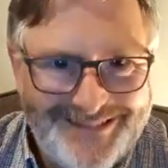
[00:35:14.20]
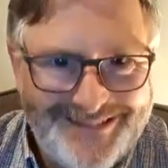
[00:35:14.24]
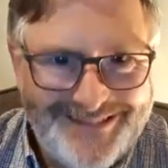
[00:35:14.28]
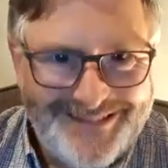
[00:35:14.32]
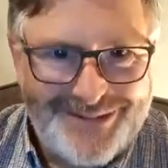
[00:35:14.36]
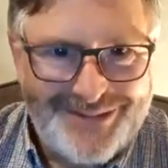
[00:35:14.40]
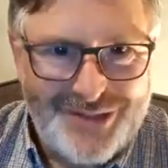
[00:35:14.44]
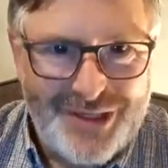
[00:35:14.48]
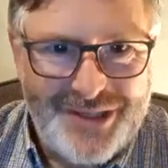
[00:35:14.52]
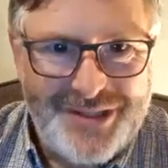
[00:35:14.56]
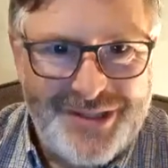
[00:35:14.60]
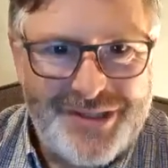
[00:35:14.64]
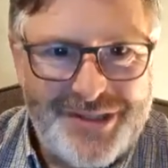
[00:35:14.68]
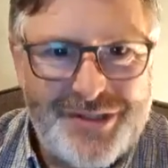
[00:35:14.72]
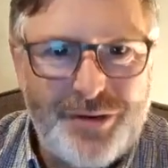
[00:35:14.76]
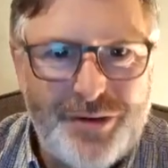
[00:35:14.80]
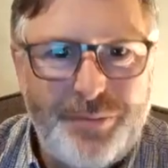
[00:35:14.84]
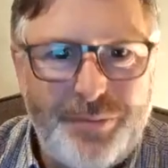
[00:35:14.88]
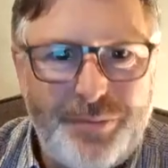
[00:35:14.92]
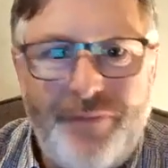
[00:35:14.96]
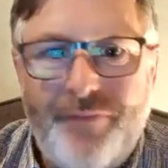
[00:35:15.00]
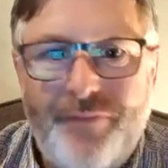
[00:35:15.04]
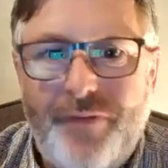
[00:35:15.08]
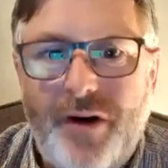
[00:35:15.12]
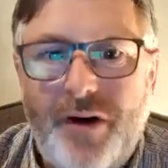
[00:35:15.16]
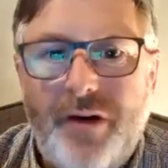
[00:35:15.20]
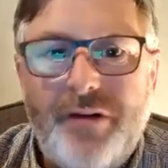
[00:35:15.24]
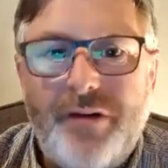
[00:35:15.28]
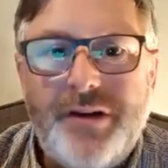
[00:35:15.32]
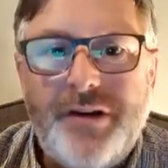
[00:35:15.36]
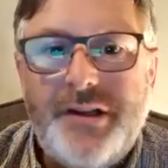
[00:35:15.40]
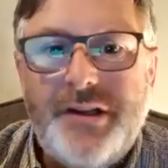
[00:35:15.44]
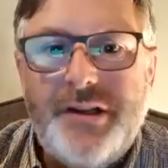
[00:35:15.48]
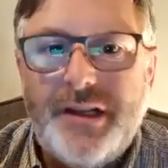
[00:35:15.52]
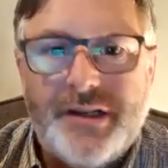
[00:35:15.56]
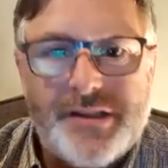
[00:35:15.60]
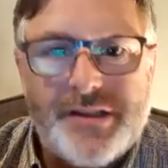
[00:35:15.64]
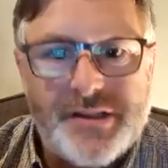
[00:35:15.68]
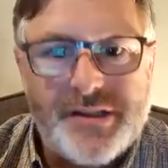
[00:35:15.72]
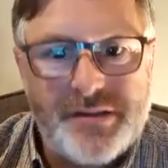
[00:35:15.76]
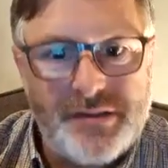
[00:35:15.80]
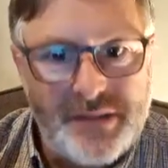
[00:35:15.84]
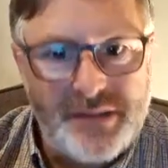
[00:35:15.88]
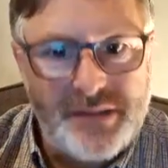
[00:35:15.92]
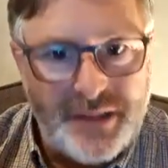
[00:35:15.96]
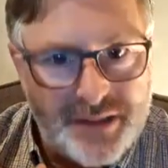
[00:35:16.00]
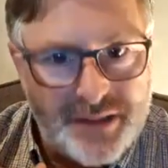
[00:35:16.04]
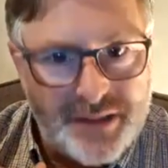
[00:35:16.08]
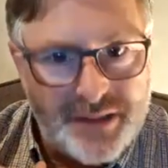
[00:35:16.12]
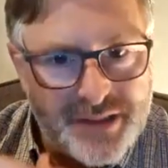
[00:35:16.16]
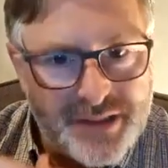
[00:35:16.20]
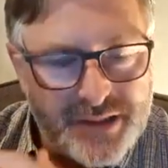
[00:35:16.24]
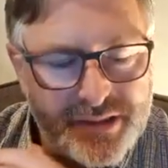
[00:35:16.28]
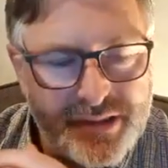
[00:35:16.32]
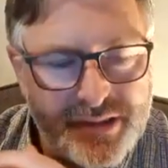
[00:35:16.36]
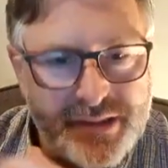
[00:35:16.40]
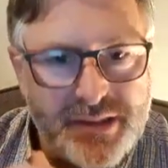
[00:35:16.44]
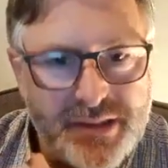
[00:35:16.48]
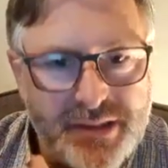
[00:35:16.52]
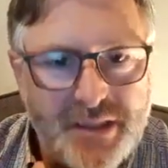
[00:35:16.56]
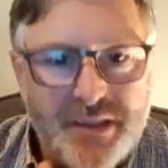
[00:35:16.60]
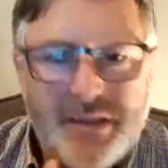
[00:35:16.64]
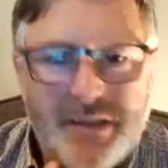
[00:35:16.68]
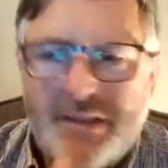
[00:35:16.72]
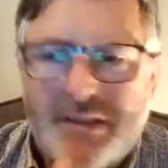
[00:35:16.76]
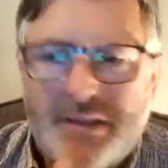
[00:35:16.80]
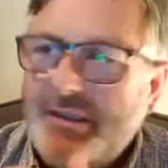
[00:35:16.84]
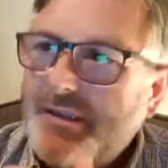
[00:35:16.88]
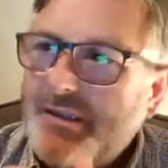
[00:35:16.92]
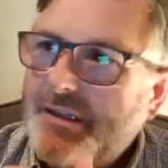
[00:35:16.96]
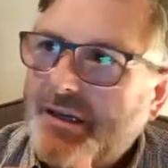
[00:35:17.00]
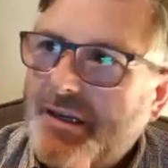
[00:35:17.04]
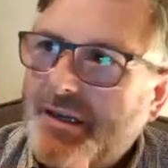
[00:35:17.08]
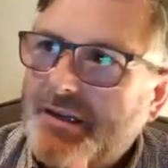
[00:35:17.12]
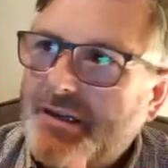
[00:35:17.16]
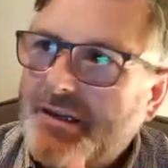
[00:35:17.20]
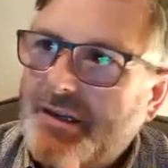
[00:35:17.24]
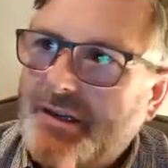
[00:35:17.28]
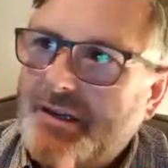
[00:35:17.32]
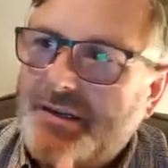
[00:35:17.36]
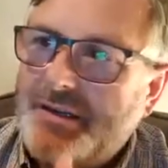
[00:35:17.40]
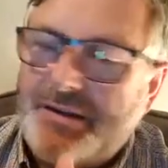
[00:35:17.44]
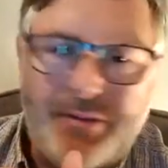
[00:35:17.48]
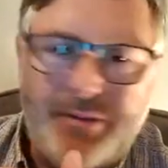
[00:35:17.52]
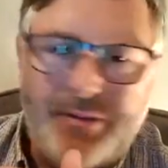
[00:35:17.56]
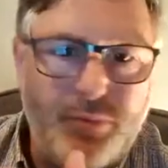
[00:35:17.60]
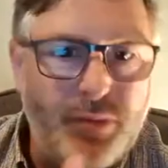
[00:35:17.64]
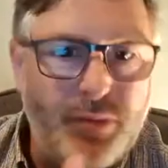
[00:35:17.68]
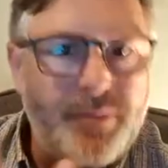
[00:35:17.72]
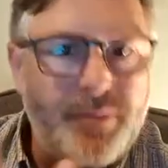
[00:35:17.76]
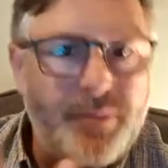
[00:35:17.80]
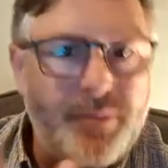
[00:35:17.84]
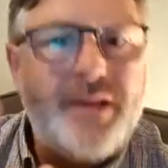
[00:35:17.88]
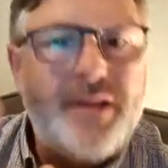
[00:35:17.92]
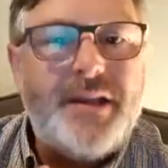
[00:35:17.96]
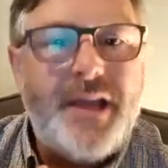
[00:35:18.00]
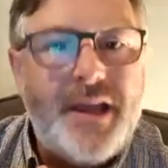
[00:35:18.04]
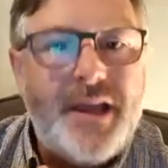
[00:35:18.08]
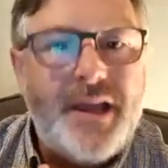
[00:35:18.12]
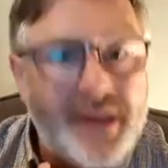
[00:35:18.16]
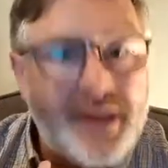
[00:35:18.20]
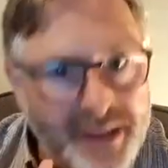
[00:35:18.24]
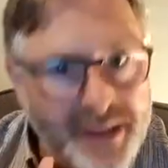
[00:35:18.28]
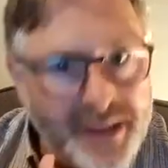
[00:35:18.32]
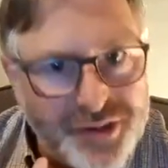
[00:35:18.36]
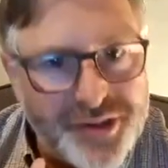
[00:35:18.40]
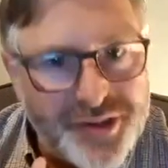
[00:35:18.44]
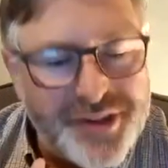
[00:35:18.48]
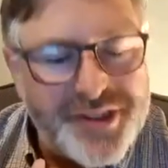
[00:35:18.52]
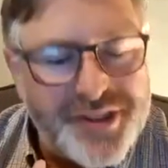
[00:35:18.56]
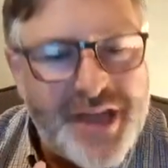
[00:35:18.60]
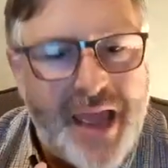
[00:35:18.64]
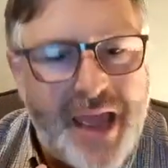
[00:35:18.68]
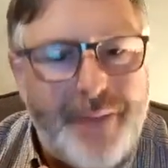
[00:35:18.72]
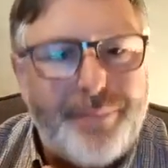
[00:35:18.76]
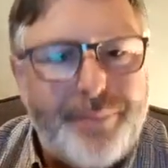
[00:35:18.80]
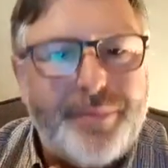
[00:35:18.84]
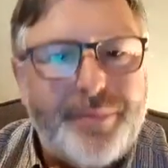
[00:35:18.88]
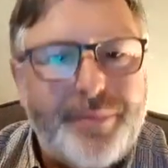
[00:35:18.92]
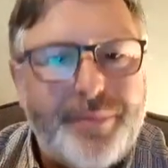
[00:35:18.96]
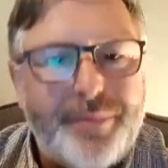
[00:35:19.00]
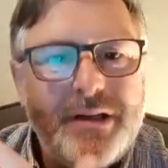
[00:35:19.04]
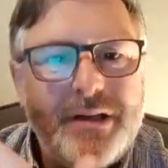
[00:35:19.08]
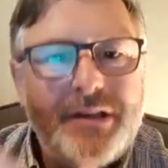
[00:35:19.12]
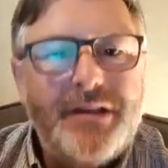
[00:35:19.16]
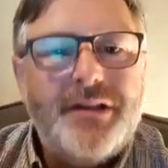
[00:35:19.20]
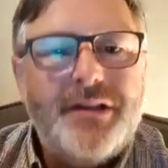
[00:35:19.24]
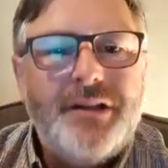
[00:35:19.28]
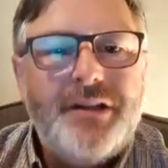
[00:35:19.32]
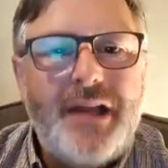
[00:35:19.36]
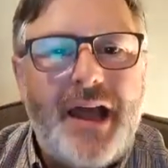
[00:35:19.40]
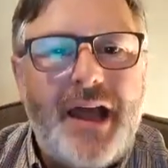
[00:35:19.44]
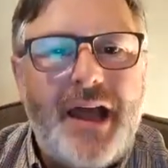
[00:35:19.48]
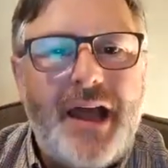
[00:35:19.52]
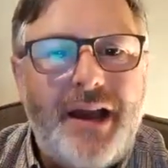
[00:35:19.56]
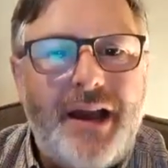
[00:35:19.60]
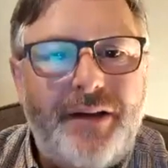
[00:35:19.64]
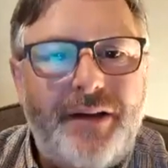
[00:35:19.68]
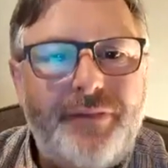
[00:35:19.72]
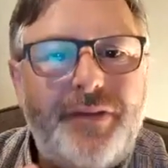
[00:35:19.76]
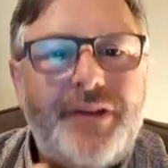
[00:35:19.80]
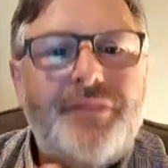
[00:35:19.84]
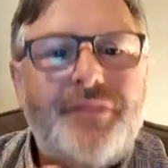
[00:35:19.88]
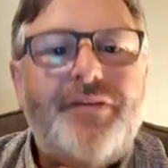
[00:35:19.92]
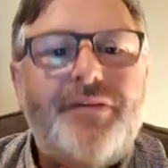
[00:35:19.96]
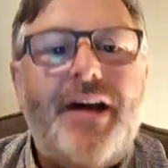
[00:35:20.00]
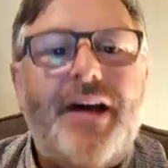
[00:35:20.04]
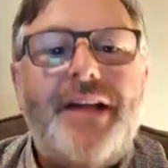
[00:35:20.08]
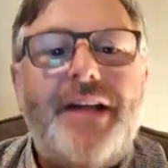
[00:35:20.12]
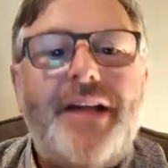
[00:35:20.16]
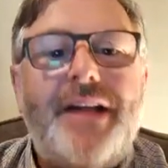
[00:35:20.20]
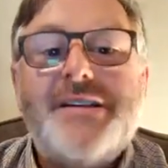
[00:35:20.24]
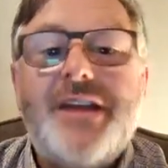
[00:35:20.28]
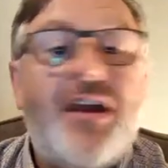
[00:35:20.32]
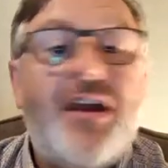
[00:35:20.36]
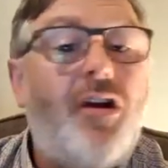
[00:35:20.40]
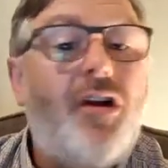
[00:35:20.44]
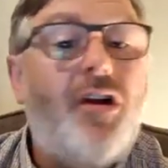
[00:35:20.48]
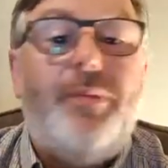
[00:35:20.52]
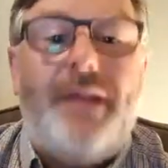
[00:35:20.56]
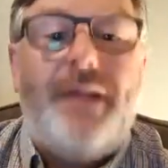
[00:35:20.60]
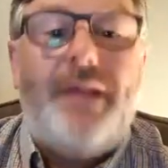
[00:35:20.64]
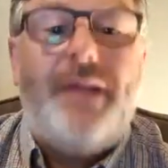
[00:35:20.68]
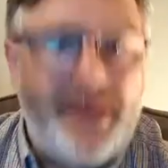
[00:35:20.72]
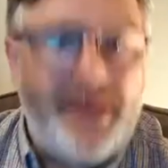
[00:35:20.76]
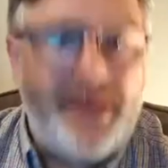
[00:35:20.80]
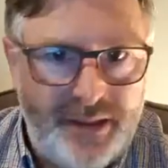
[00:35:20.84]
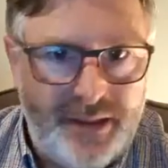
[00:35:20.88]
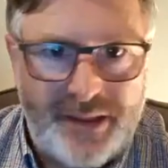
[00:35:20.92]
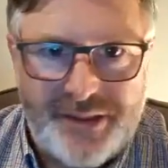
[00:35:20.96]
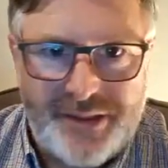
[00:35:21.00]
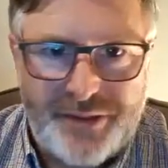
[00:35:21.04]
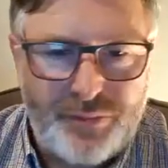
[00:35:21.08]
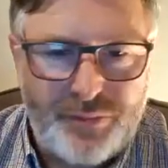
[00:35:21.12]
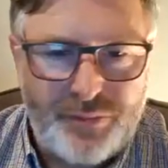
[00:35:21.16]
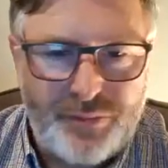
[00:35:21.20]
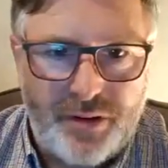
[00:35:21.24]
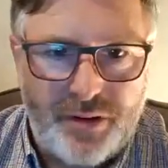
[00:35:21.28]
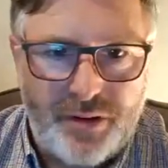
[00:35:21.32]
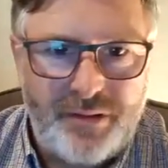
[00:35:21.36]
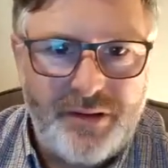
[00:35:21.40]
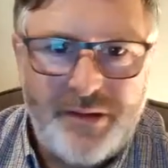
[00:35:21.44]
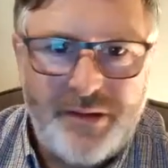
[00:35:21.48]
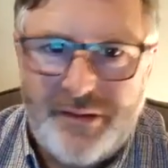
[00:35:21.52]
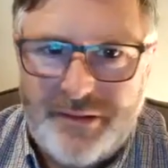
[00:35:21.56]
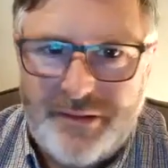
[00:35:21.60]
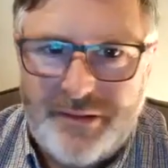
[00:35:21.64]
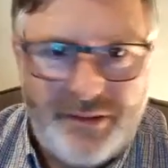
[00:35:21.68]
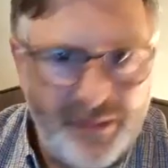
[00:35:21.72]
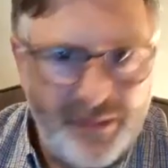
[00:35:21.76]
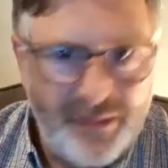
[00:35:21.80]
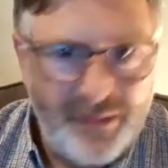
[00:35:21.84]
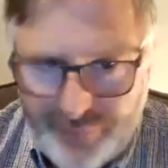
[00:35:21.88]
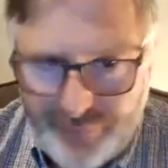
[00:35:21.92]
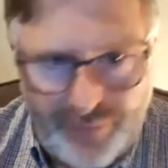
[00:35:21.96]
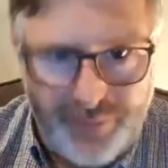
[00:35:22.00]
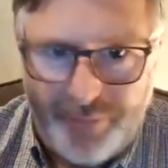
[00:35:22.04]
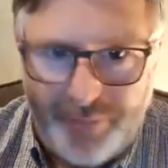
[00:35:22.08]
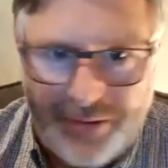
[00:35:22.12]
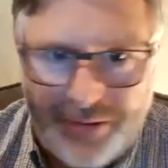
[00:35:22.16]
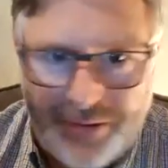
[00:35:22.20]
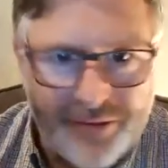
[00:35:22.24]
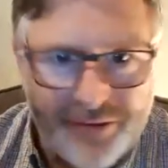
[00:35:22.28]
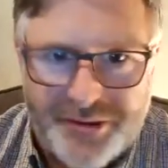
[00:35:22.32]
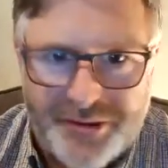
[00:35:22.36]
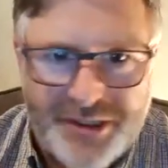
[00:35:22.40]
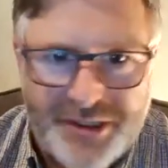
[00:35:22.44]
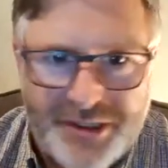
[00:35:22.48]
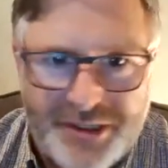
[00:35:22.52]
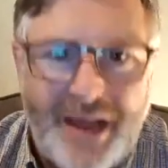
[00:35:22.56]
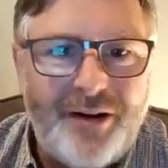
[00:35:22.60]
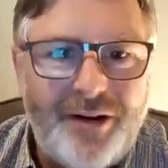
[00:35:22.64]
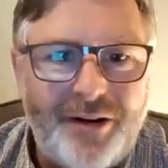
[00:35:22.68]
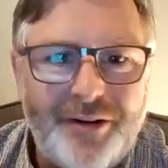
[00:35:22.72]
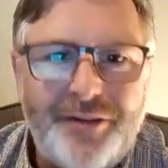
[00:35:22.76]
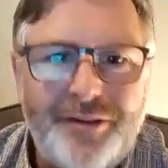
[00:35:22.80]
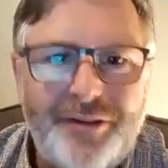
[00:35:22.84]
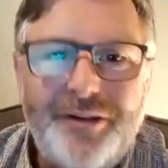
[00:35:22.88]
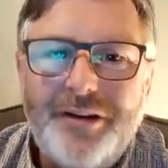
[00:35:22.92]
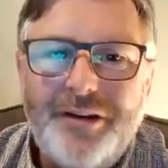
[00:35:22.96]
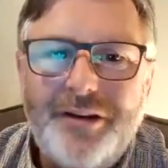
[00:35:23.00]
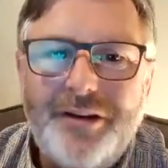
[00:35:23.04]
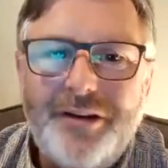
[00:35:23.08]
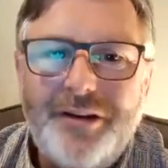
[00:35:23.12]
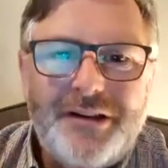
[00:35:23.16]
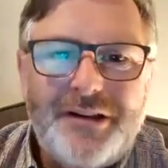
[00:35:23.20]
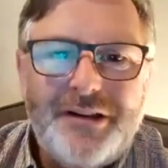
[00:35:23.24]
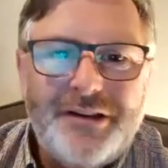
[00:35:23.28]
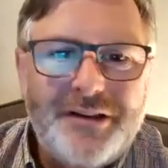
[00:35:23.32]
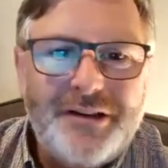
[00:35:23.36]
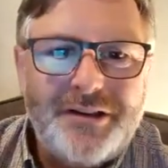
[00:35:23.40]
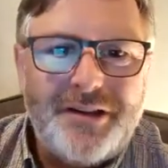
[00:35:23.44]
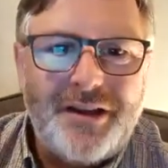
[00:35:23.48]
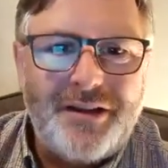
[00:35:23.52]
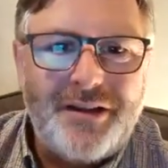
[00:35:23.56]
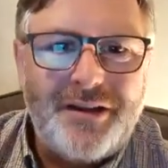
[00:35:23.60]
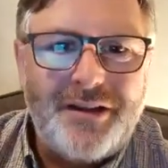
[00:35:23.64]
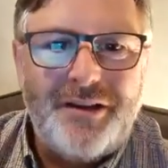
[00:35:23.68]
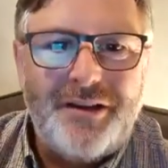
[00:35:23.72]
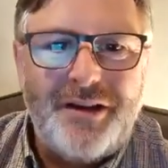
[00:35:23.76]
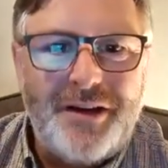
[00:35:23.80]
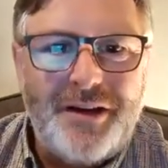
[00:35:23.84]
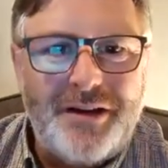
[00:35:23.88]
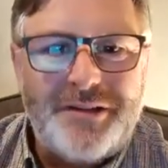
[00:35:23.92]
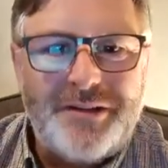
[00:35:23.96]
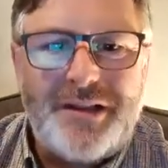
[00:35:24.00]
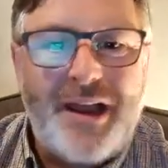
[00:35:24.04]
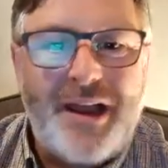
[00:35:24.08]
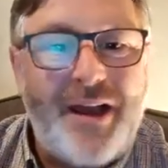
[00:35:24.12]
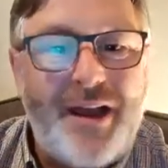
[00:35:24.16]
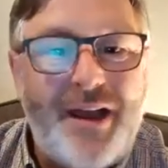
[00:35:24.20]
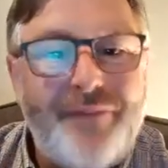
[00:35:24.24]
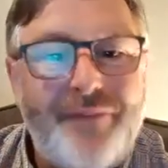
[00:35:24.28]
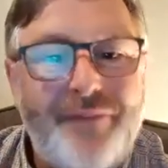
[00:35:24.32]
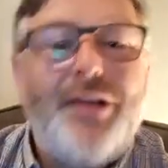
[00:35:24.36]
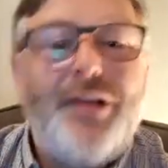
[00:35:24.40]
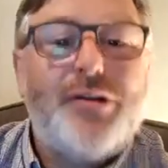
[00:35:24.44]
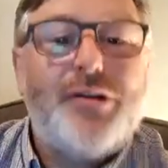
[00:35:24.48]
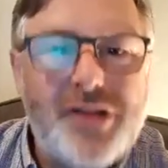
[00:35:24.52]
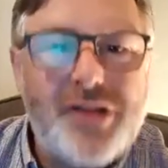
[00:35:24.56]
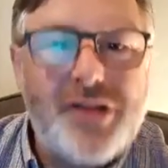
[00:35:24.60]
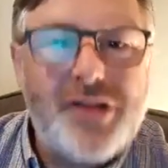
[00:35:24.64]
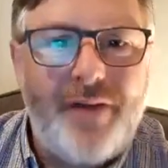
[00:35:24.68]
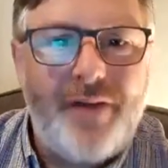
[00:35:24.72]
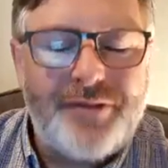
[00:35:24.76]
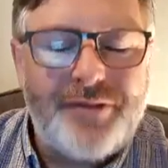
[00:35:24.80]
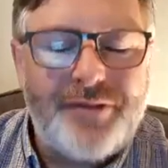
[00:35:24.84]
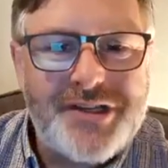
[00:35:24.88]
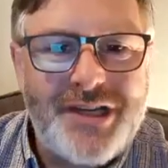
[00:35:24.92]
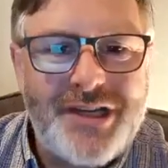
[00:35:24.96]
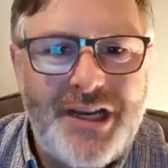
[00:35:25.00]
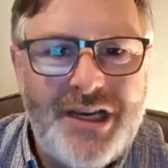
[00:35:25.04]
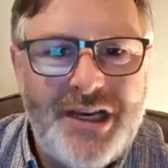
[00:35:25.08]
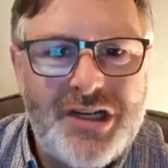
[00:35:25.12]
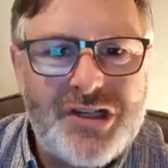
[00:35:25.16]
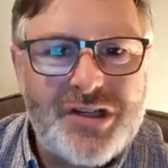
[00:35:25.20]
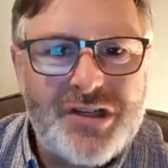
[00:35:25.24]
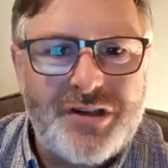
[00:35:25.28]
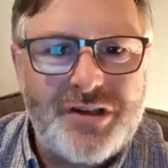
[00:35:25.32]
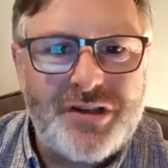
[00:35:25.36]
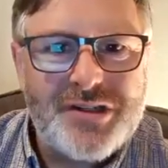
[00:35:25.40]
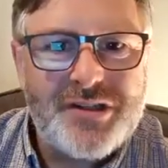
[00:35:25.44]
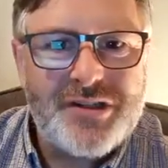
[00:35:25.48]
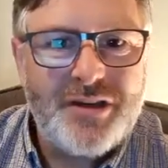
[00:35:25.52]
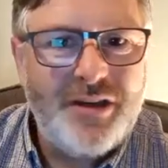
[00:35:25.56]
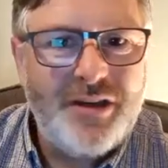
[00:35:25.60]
right? So it'd be very. It's like it's it it, it would take an extra step to have advanced care planning, as it were, even with my nursing hat on, to, uh, to have those conversations yeah.